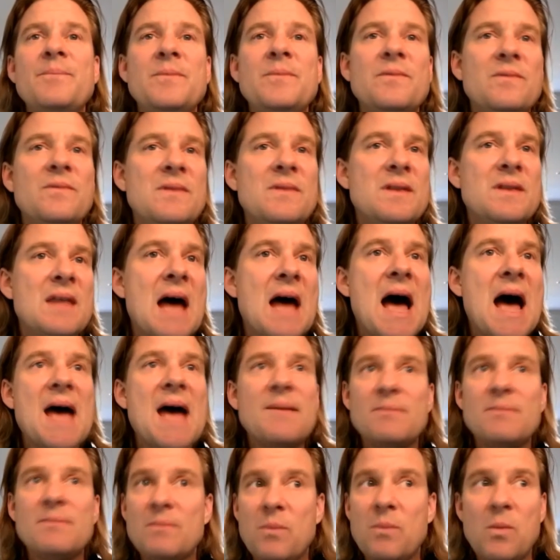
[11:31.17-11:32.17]

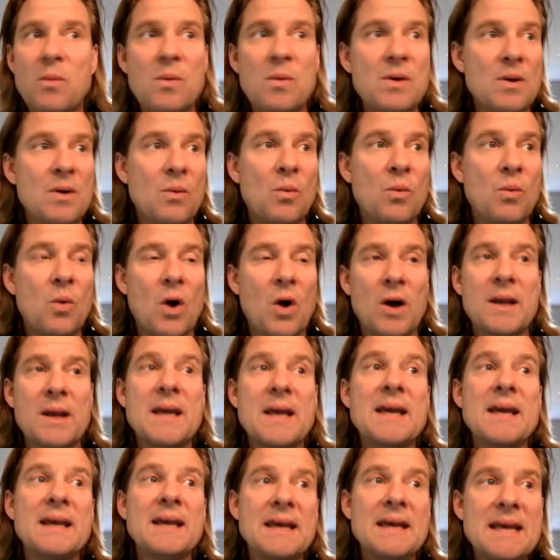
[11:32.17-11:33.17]
not
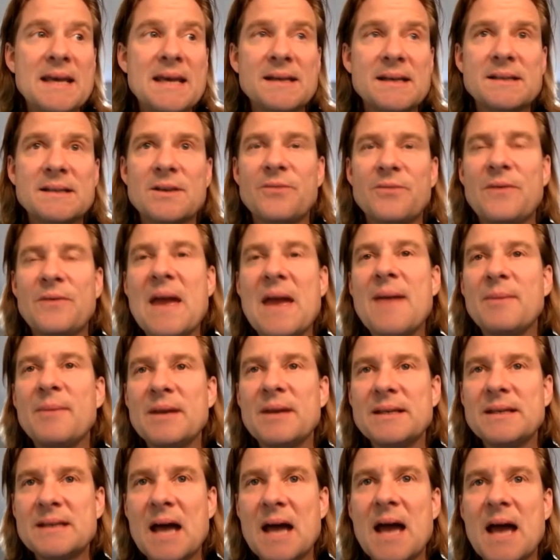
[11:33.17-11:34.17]
working into
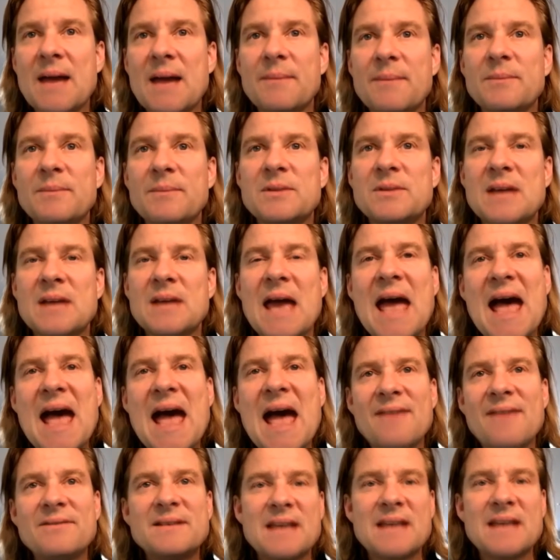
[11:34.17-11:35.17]
family time, to
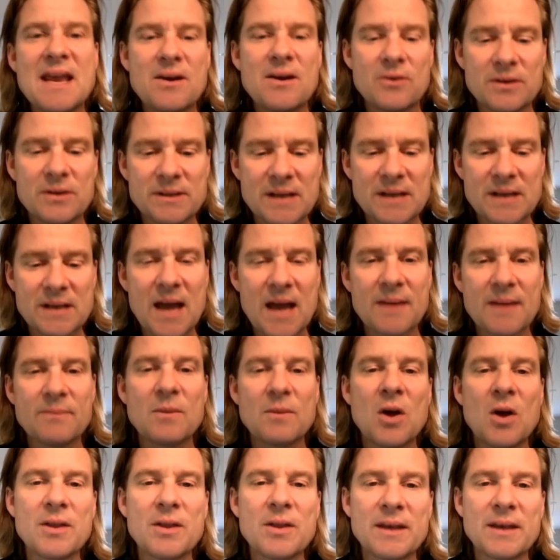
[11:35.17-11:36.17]
have sacred time
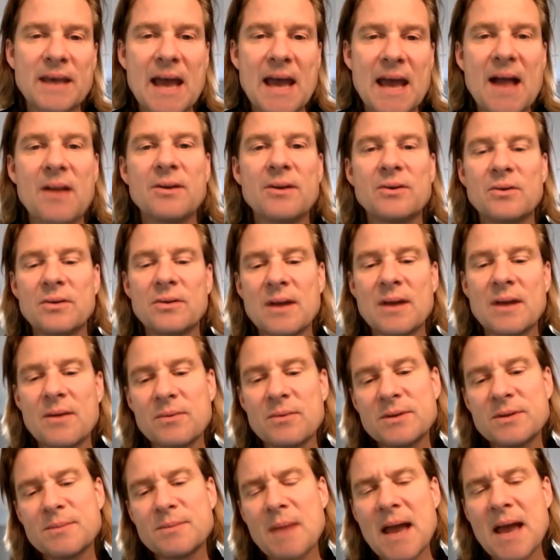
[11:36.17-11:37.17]
on the calendar that
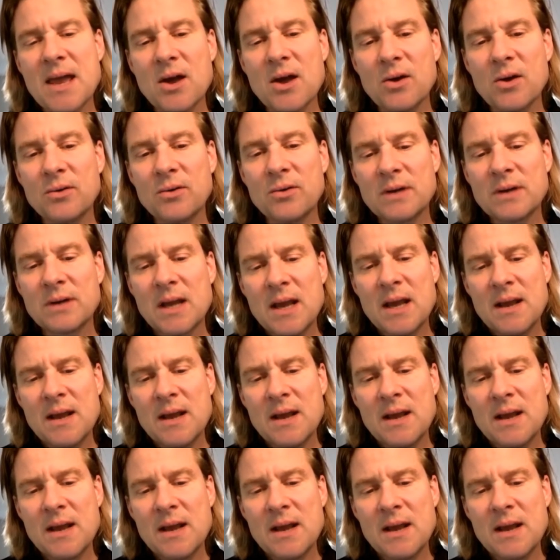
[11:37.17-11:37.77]
was my own,